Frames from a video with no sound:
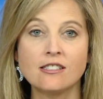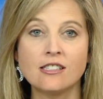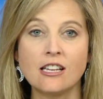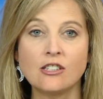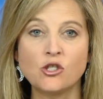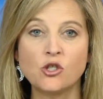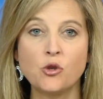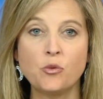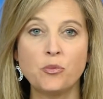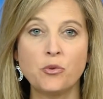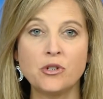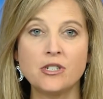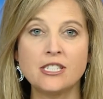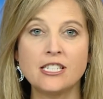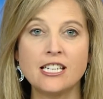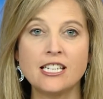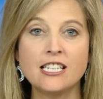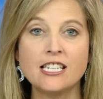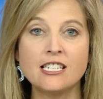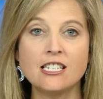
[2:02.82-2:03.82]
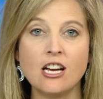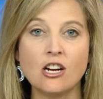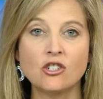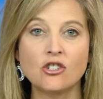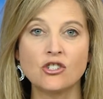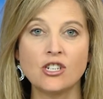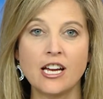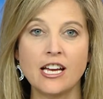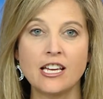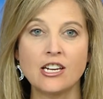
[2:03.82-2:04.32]
us that Superintendent
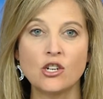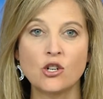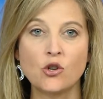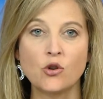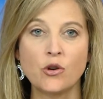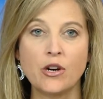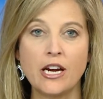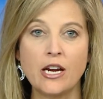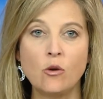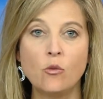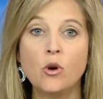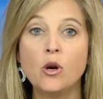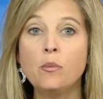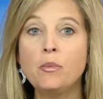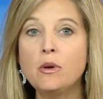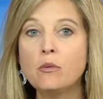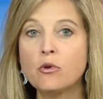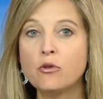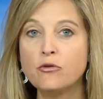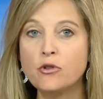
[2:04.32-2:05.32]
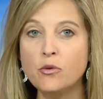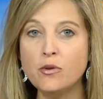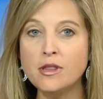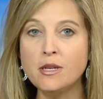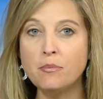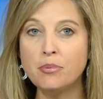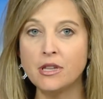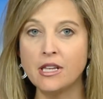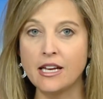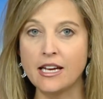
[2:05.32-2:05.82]
Dr. Diana Green will be reviewing
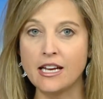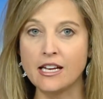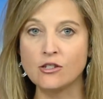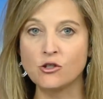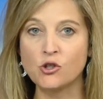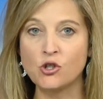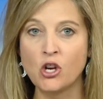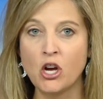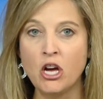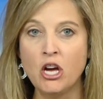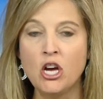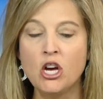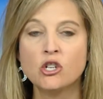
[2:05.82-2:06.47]
the plans